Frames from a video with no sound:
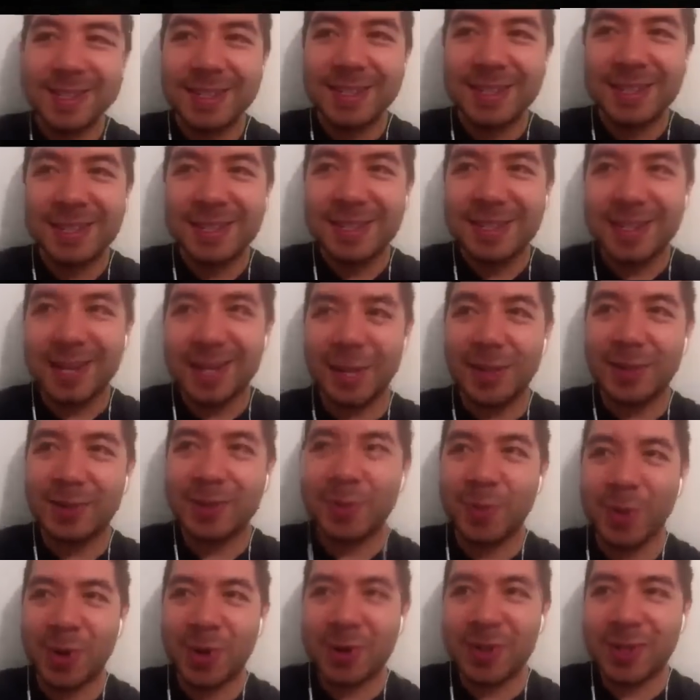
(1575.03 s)
It's
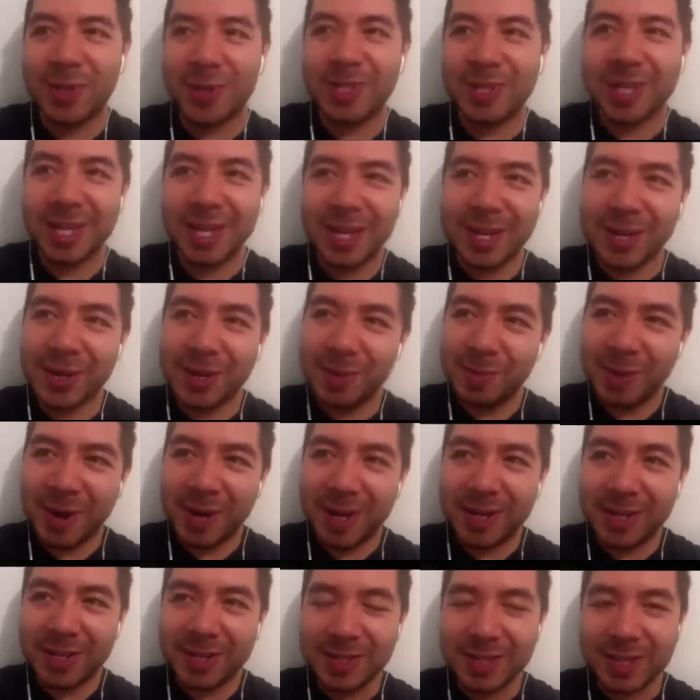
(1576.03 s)
worth it to get your mining
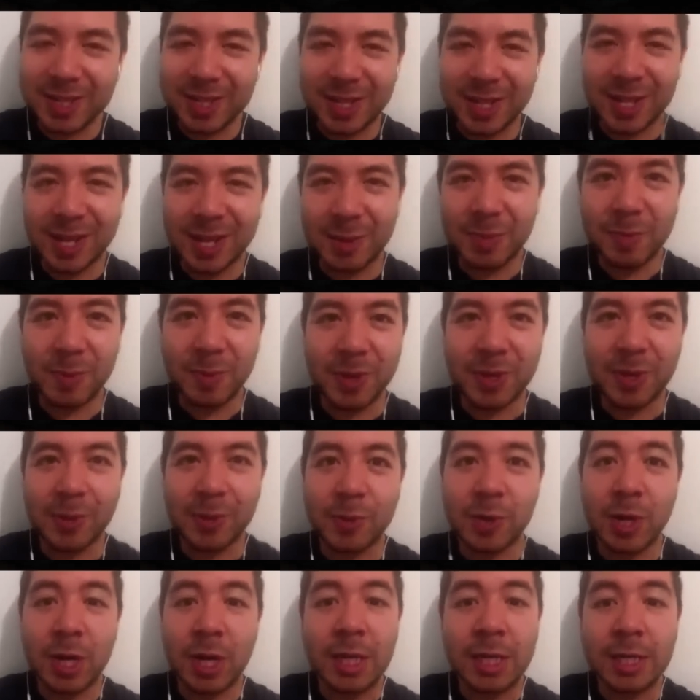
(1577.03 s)
skill up. While you're trying to
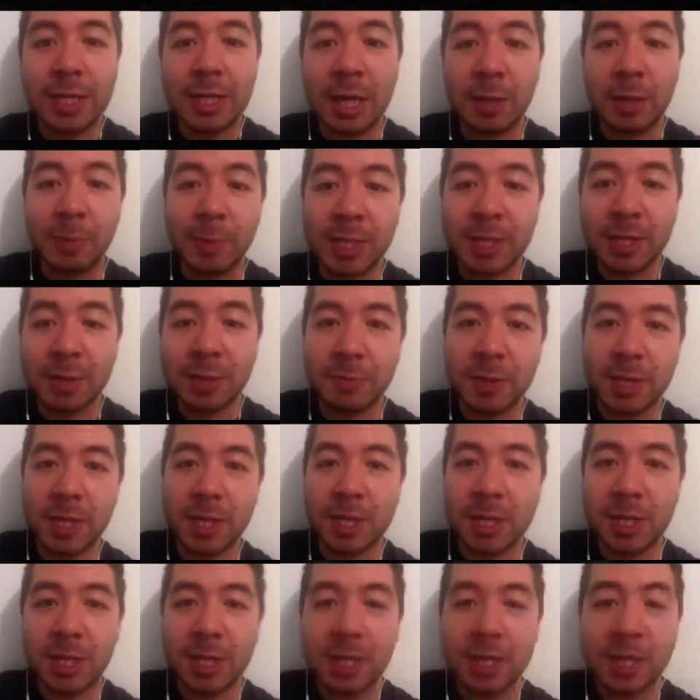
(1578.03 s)
tell me something,
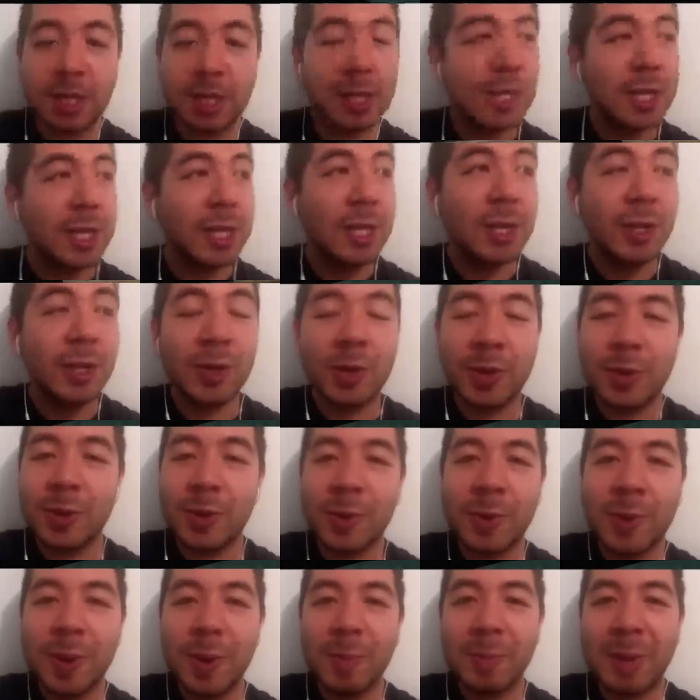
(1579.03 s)

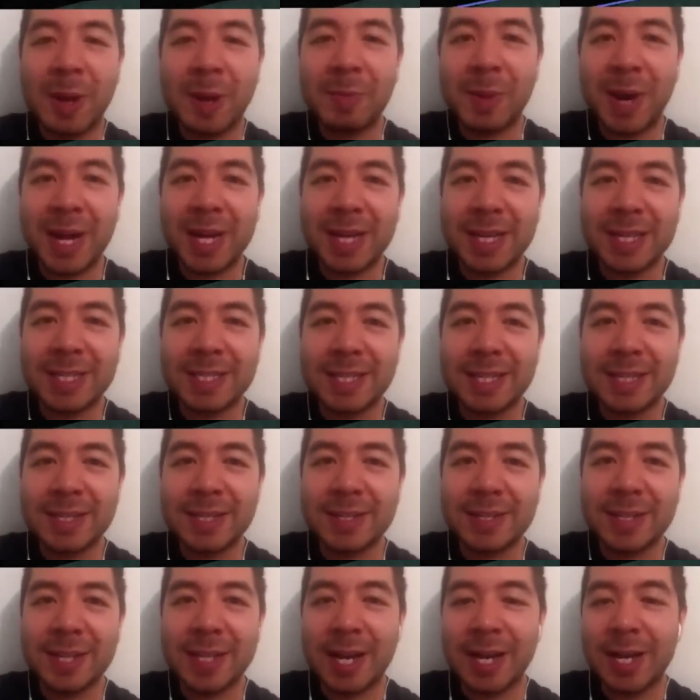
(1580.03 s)
my mining skill is
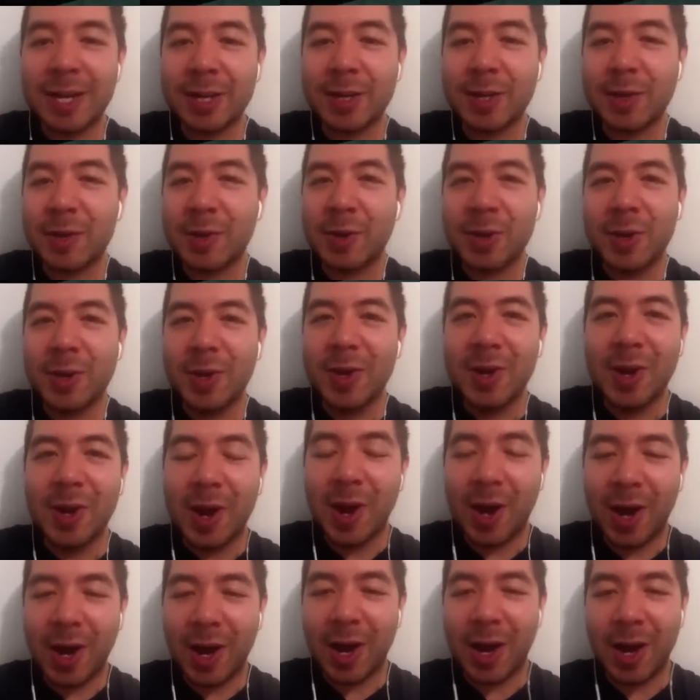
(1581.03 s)
not
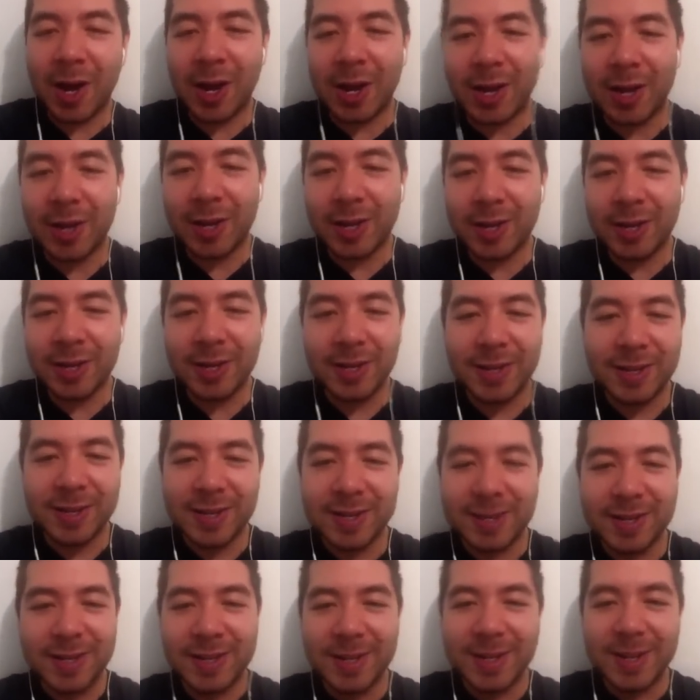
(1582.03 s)
high.
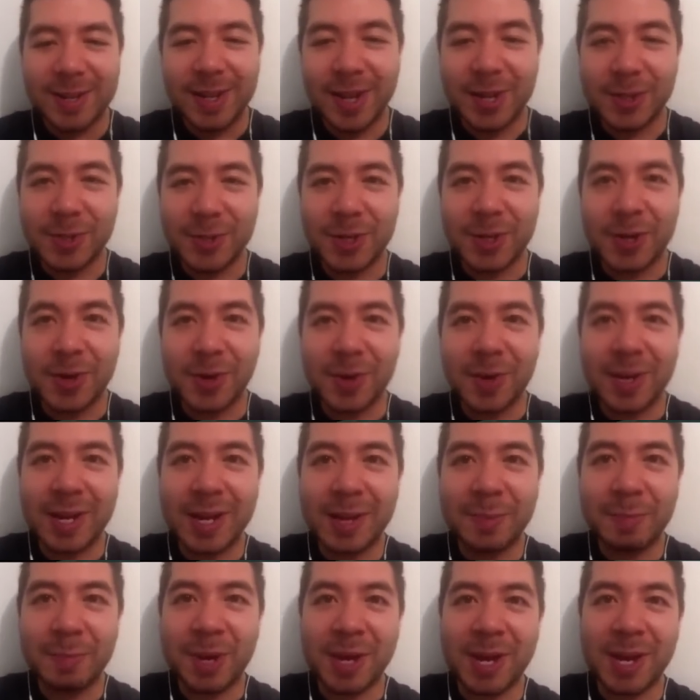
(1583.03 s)
I should go and get my
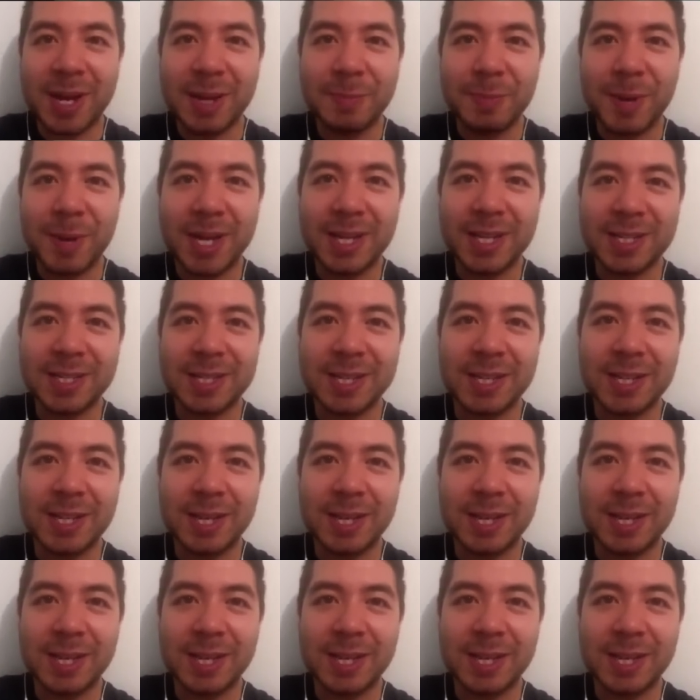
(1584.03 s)
high mining skill up.